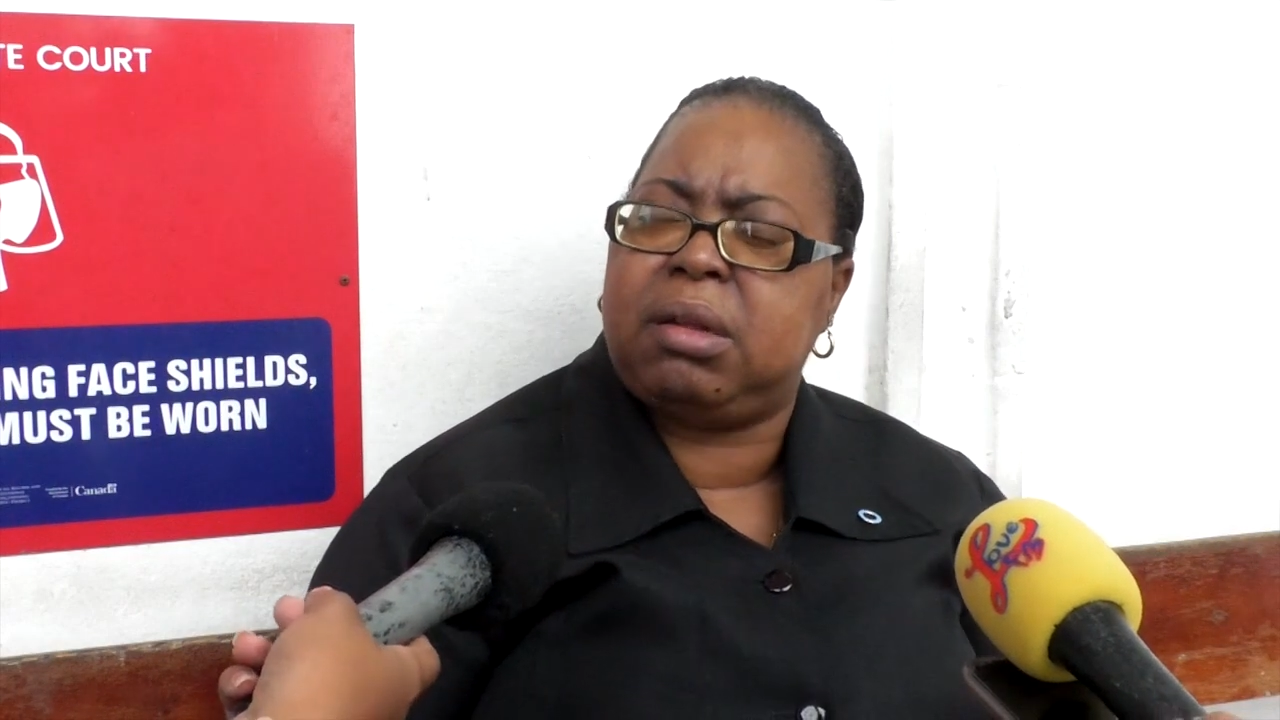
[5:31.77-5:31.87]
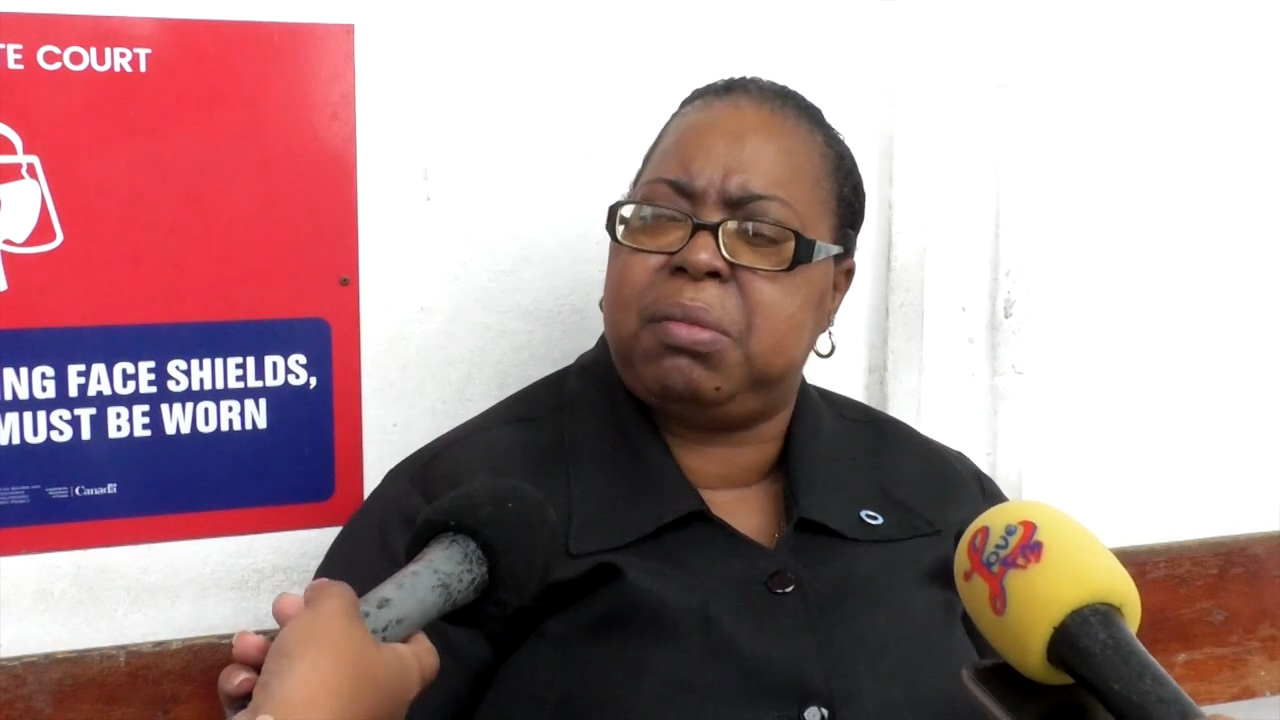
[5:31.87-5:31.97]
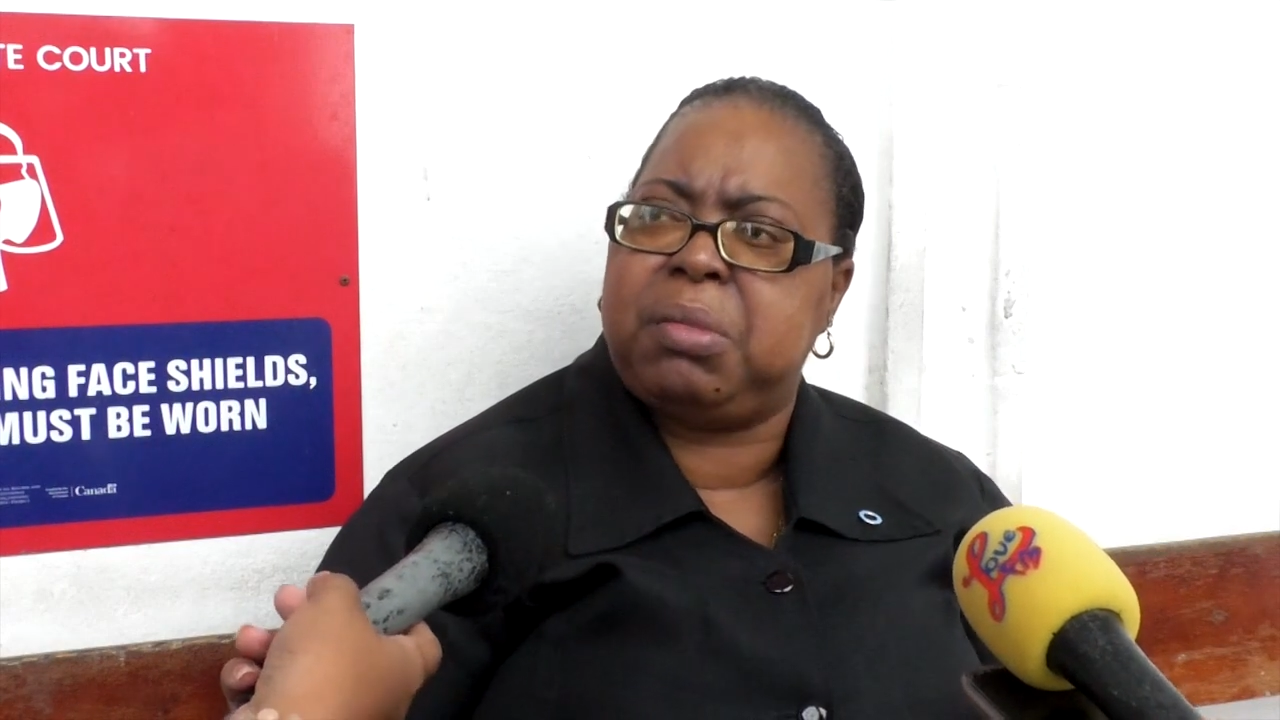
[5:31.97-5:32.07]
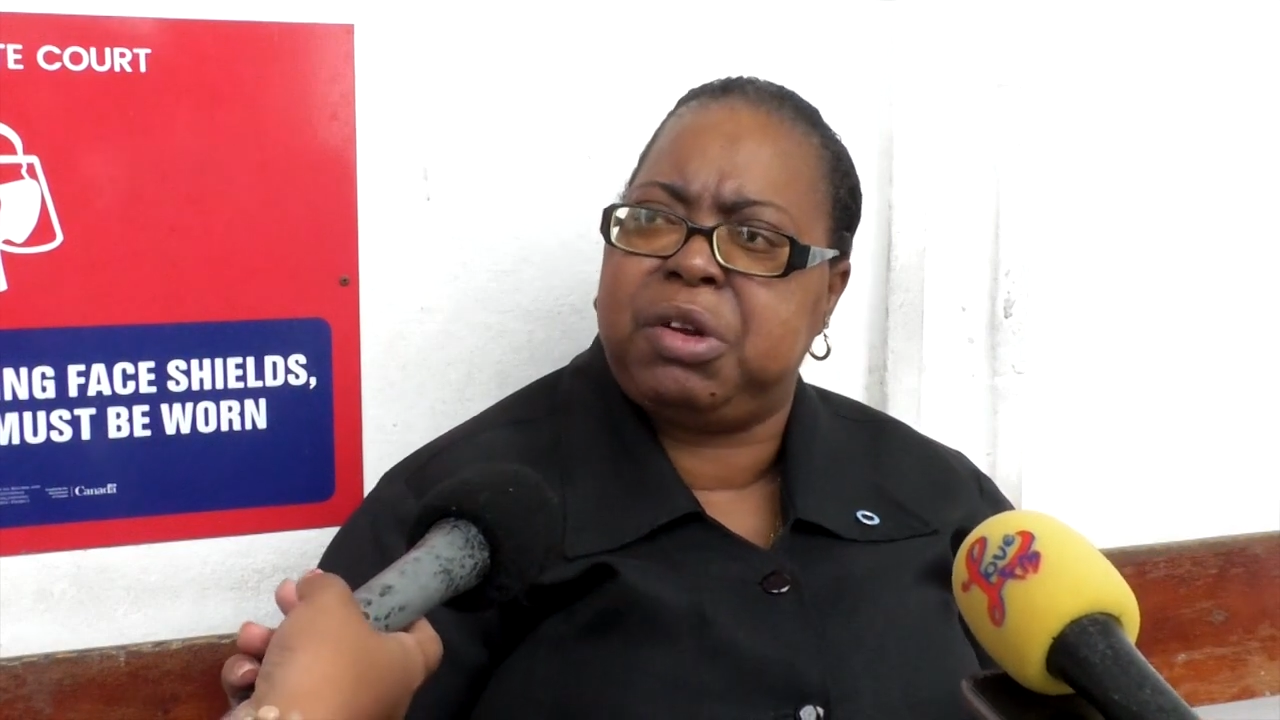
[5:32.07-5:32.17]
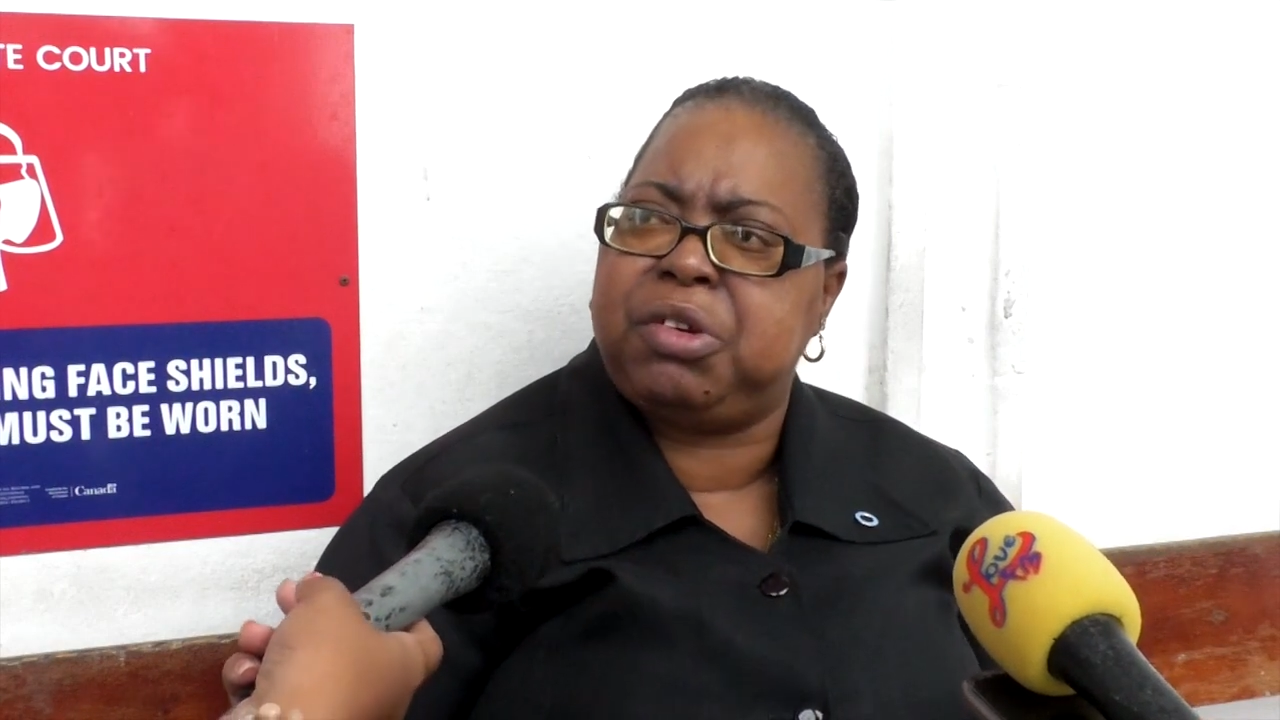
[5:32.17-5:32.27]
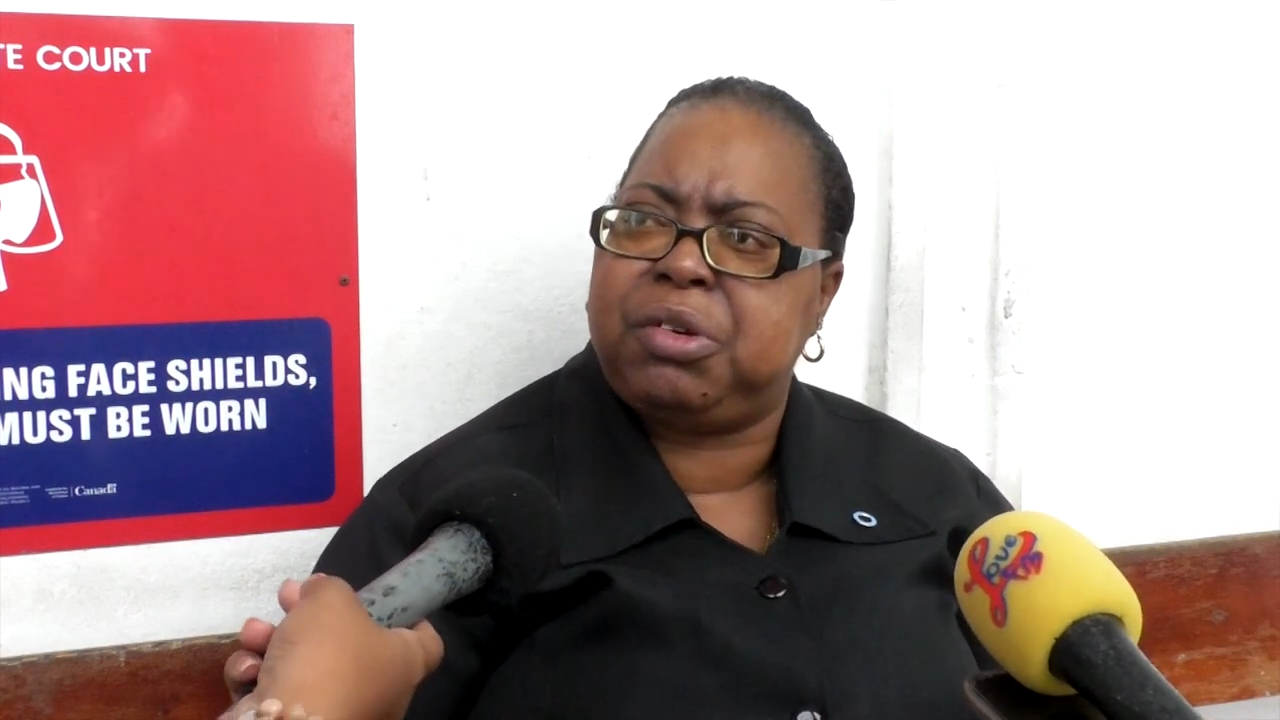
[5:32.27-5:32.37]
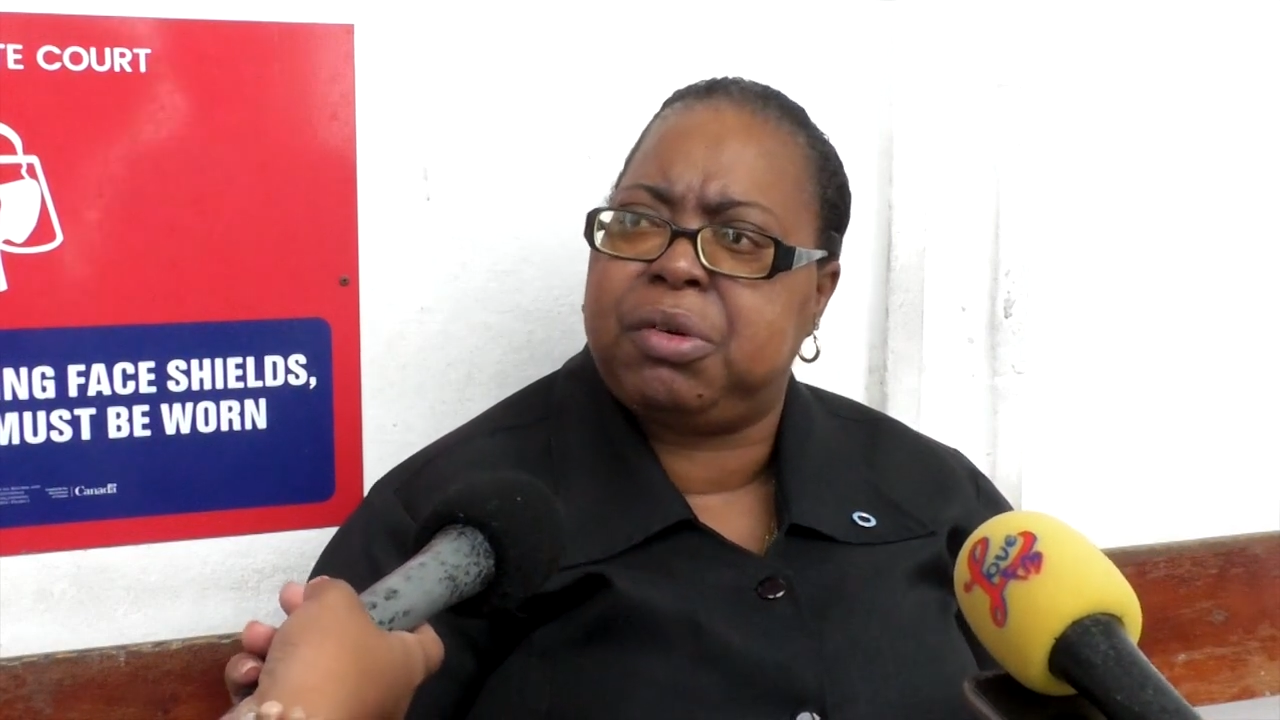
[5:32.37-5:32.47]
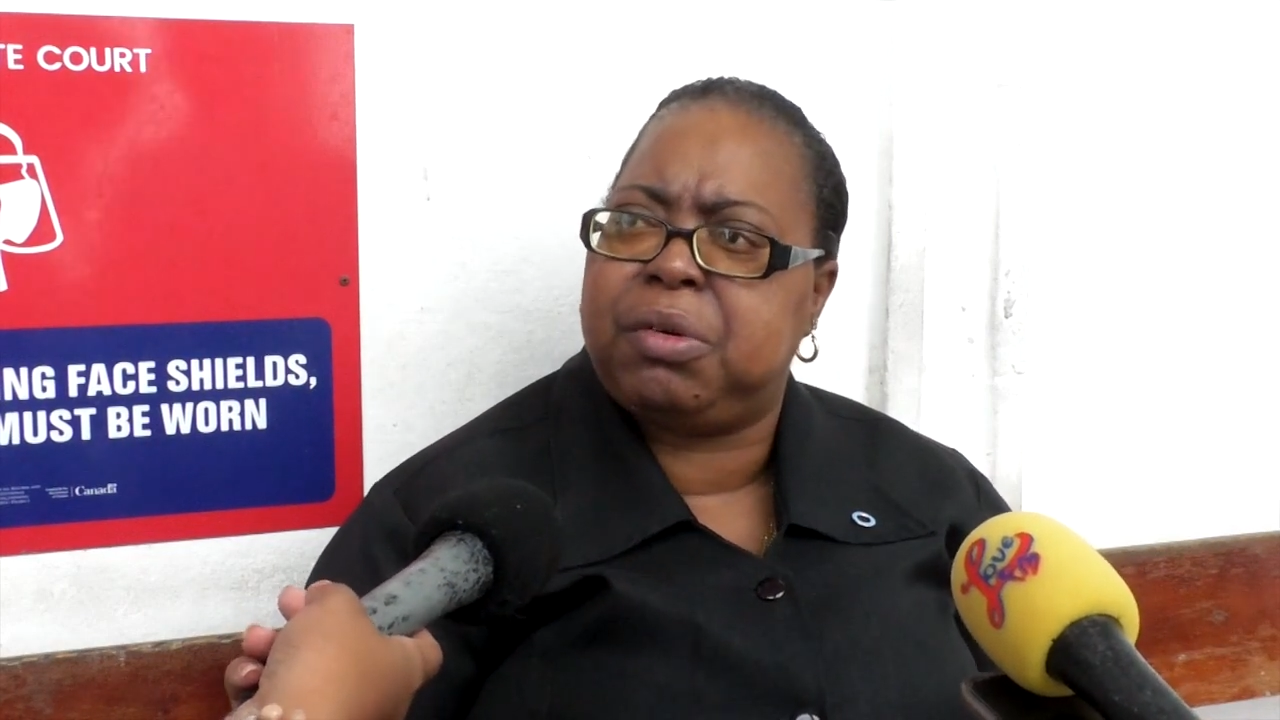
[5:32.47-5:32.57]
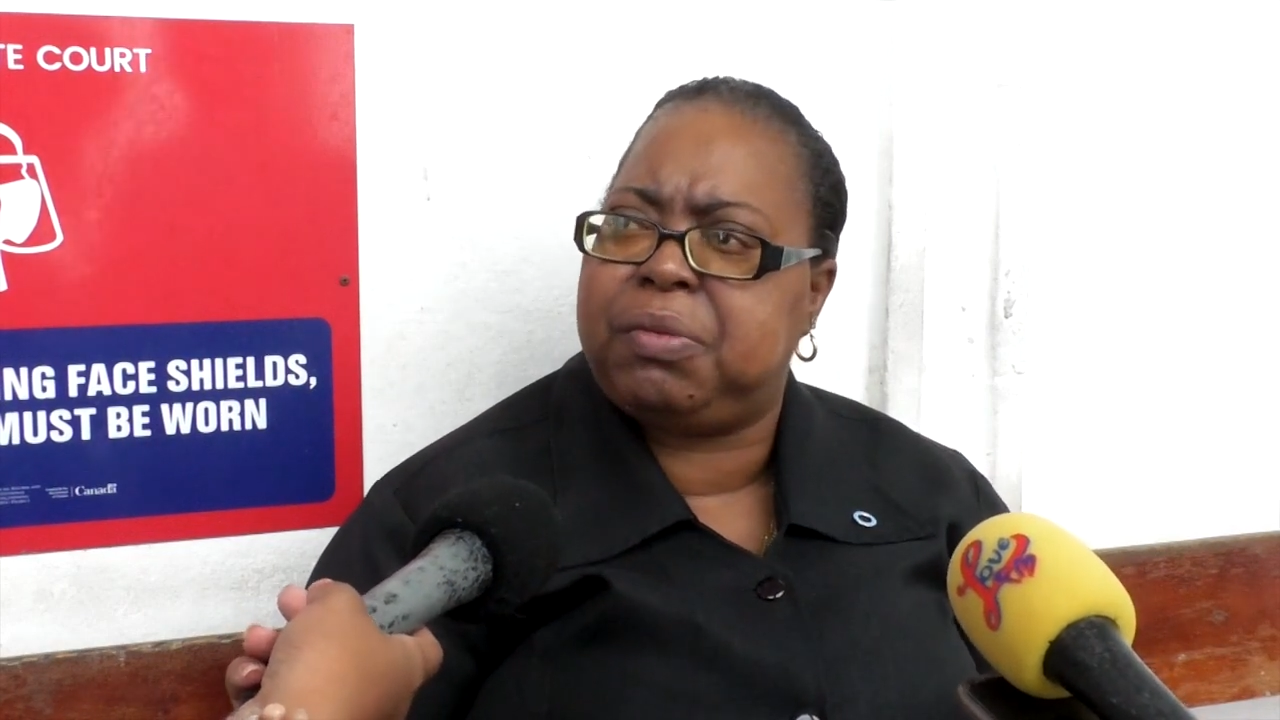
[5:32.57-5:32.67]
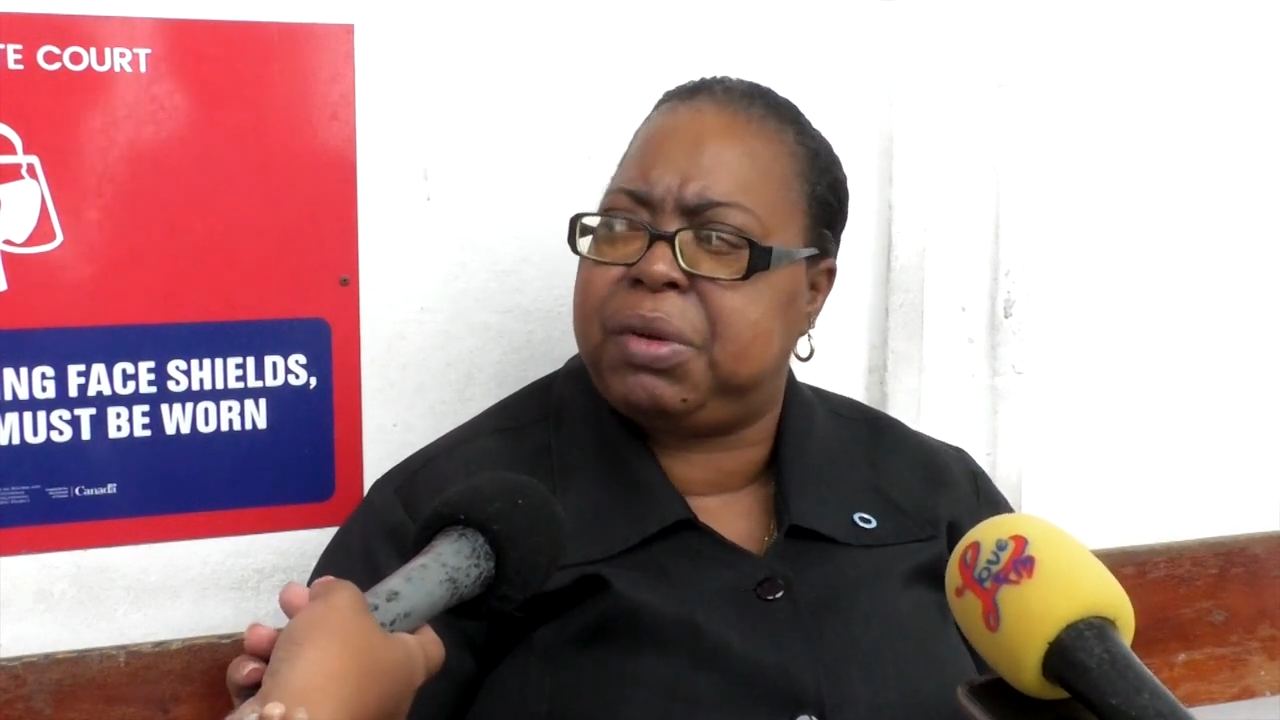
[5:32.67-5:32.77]
the
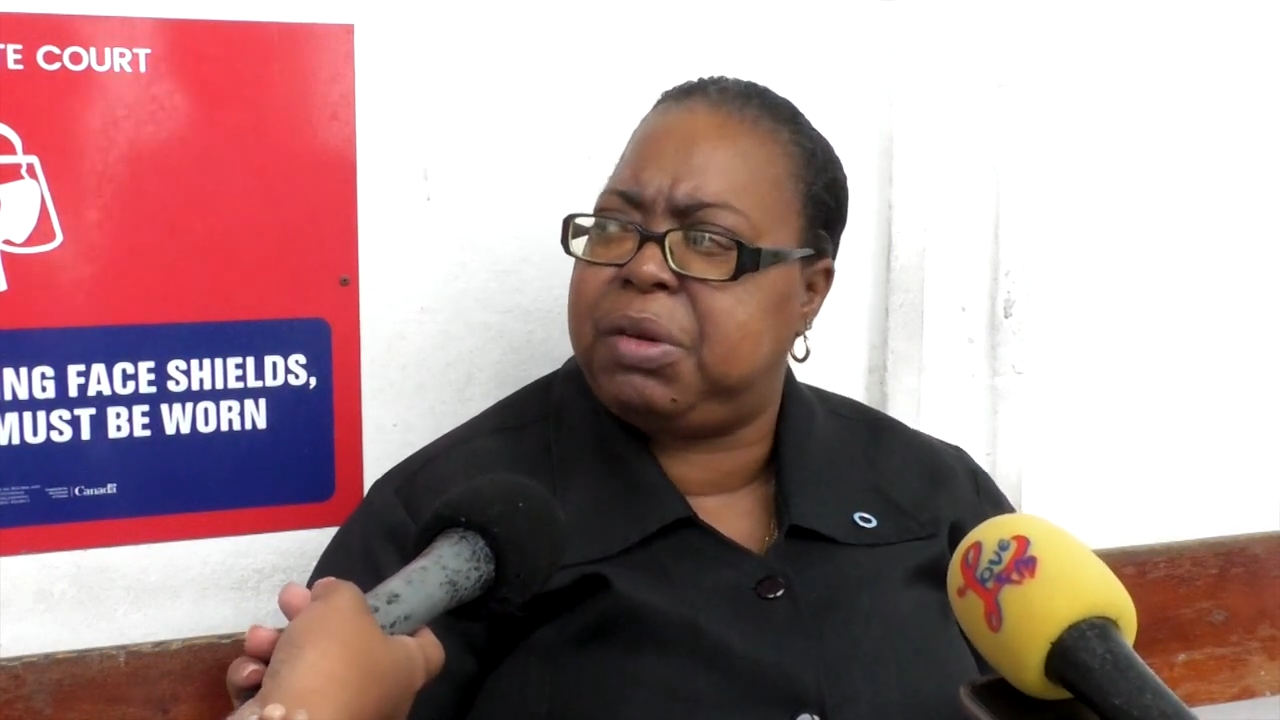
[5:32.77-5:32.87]
Ministry of